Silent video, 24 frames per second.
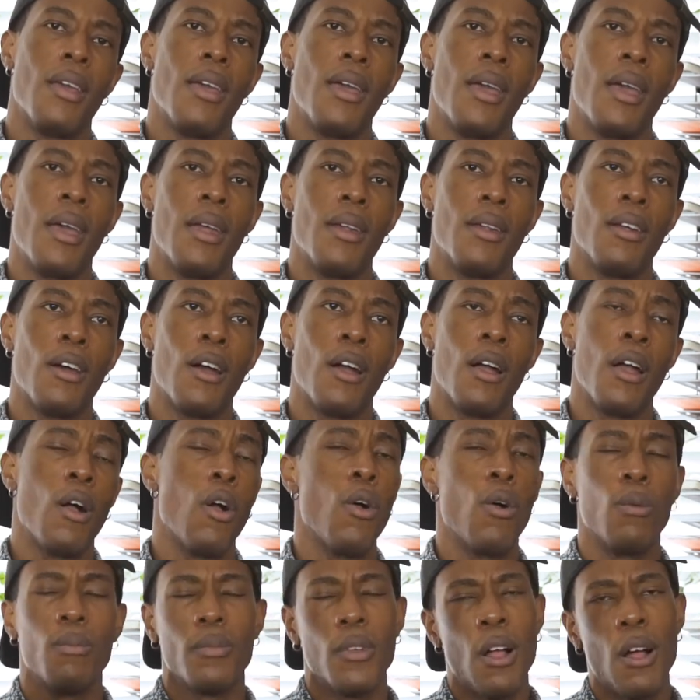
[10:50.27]
And
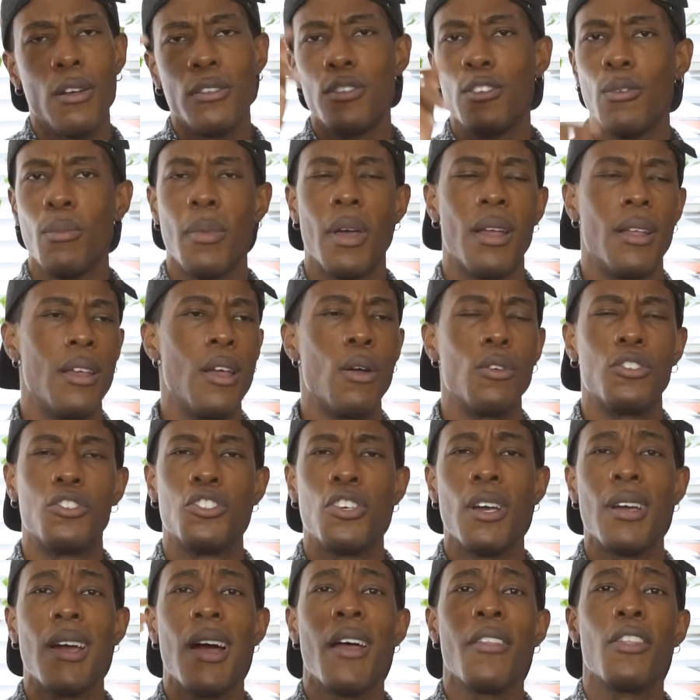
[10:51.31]
oh, also, man, yo,
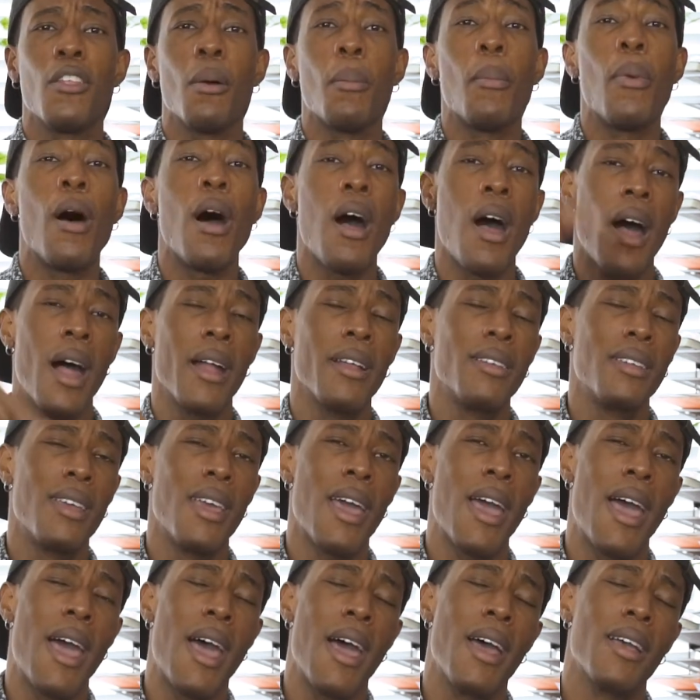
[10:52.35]
check out the
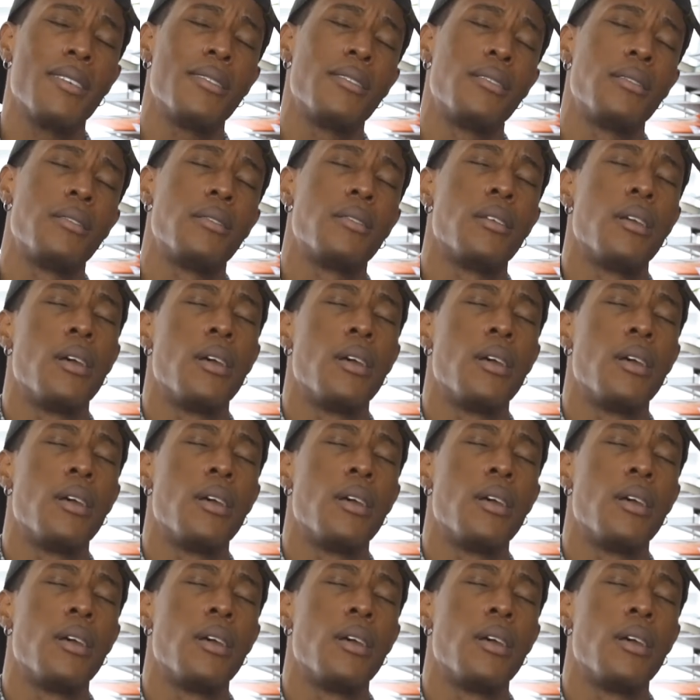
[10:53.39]
podcasts